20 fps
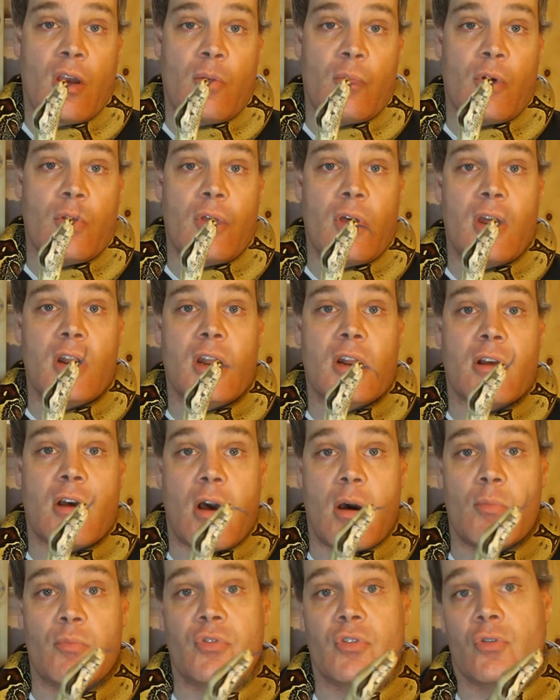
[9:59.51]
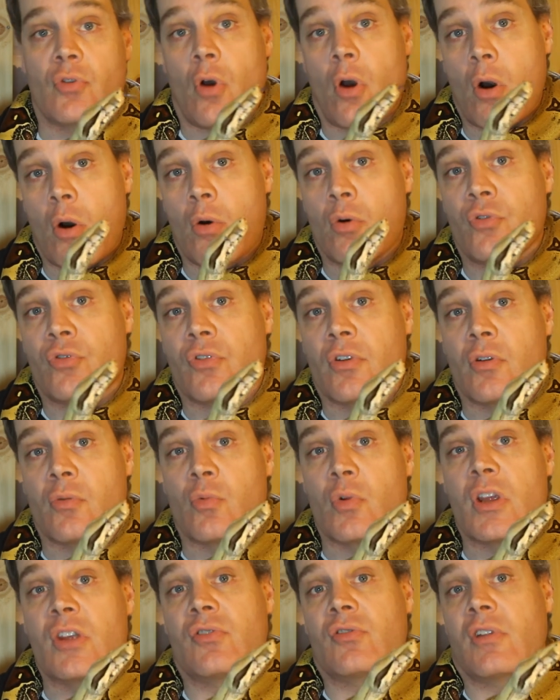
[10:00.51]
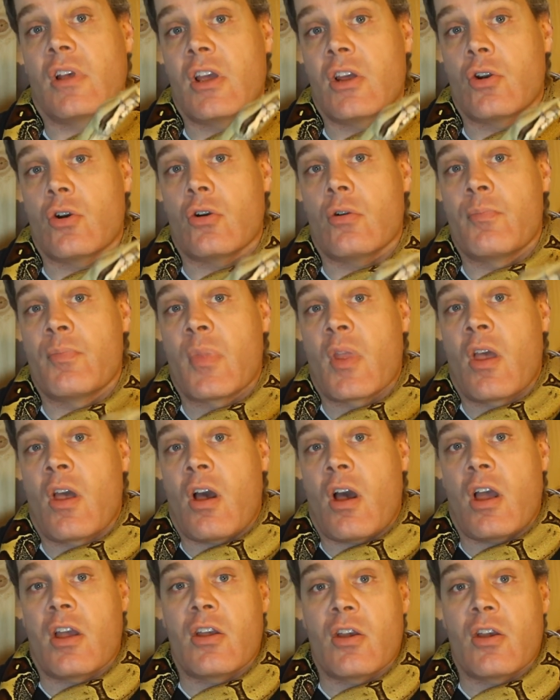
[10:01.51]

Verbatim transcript: but then it comes and goes, and weeks later, I